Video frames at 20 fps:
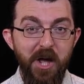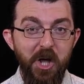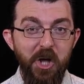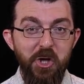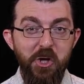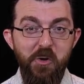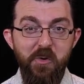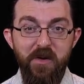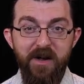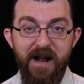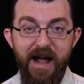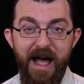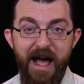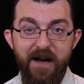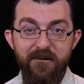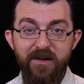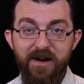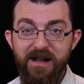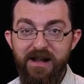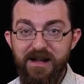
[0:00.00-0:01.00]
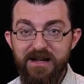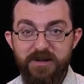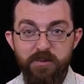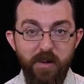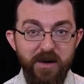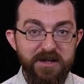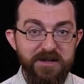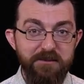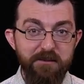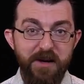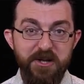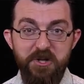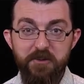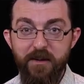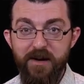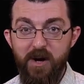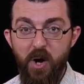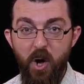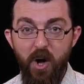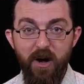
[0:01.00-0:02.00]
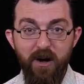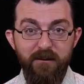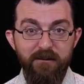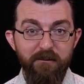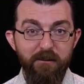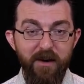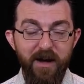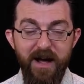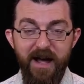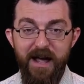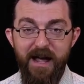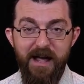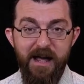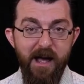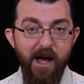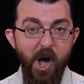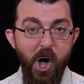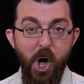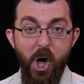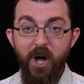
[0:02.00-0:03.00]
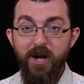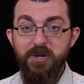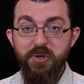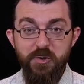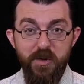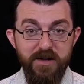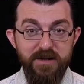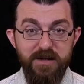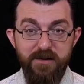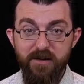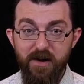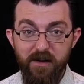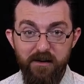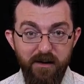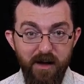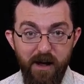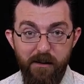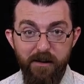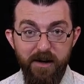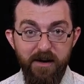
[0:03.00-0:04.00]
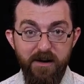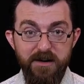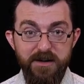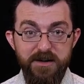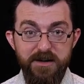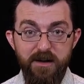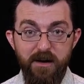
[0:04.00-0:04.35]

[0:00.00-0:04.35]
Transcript: You could have an east-west measurement off by hundreds of kilometers.